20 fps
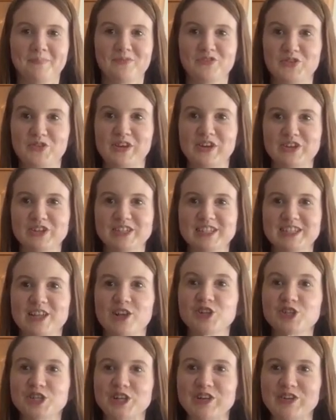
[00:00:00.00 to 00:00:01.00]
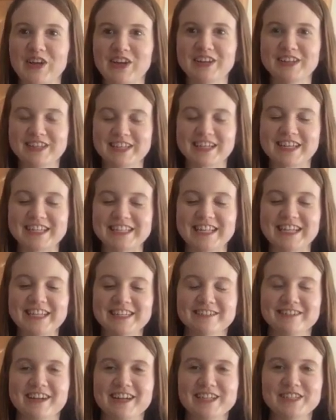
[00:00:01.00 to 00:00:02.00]
Do you hear it sloshing around in the
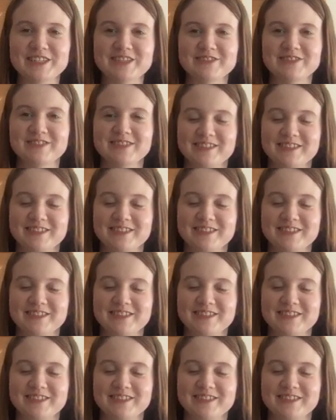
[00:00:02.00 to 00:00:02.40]
container? I do.